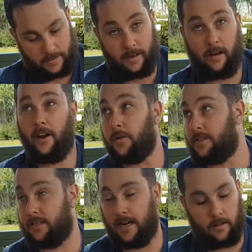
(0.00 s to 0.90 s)
I know it's
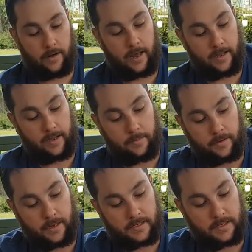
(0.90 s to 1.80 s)
daylight out here, but
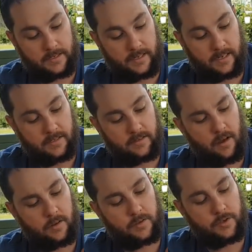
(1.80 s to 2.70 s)
as you can see, it's
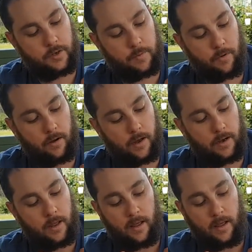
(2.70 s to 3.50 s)
not super bright.